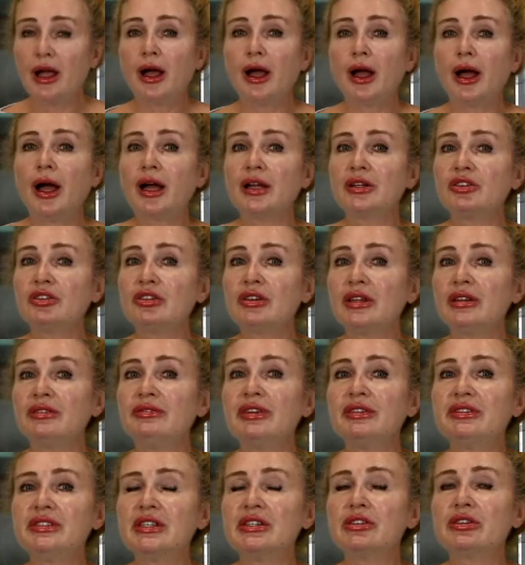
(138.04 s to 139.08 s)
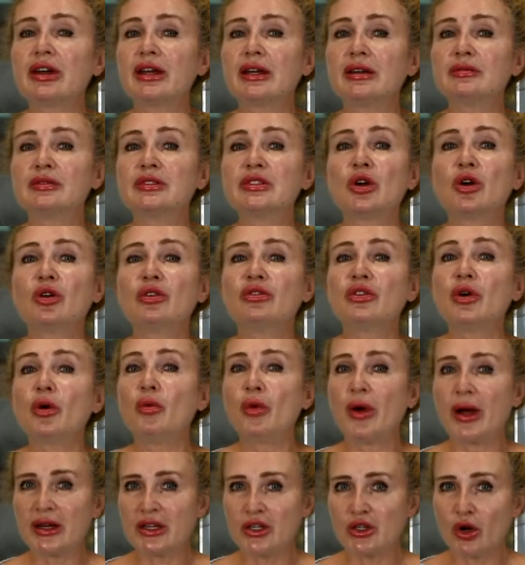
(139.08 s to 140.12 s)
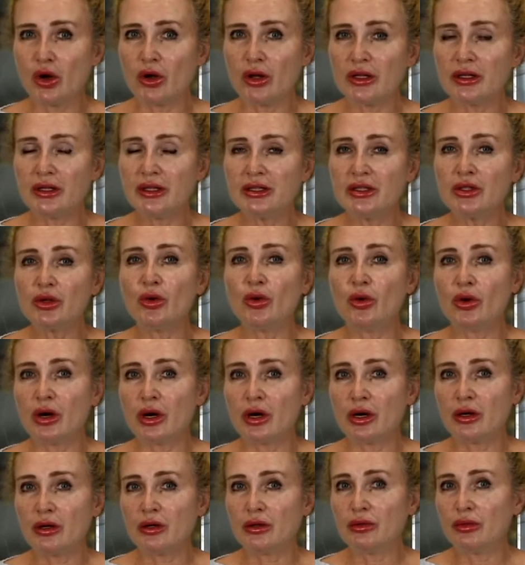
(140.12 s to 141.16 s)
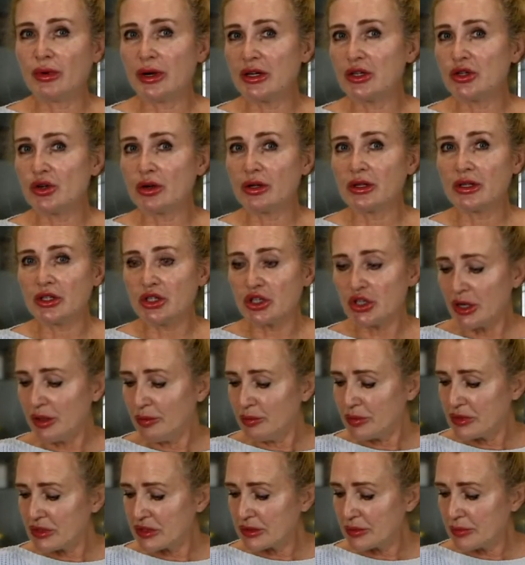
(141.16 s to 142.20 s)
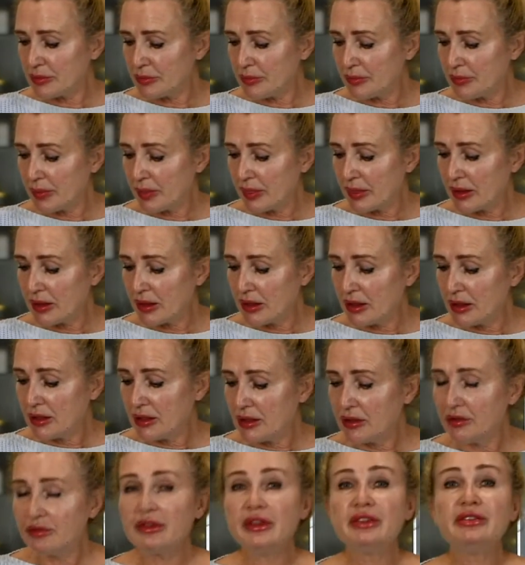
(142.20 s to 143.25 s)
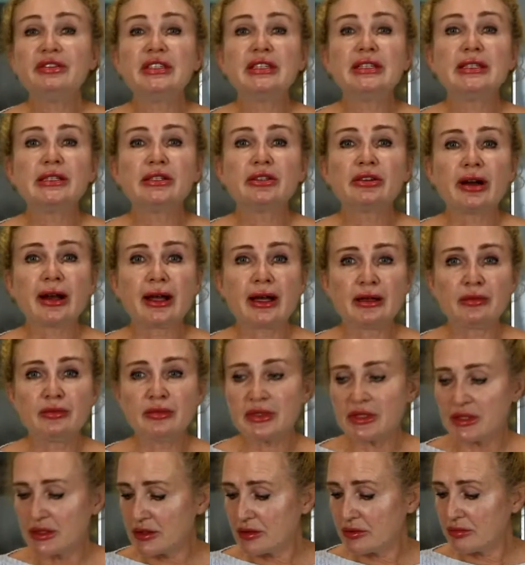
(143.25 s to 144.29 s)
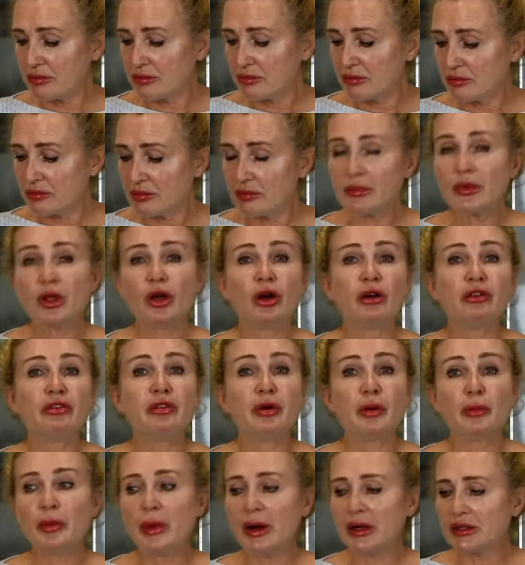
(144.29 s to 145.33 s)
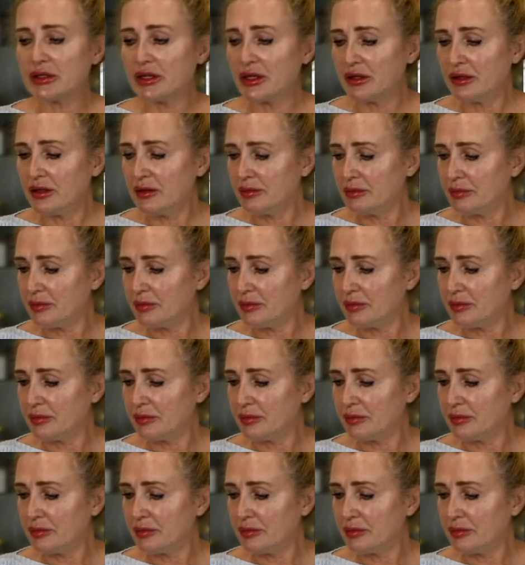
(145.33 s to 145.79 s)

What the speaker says: 150 grams of white chocolate or white chocolate chips, 15 grams of butter,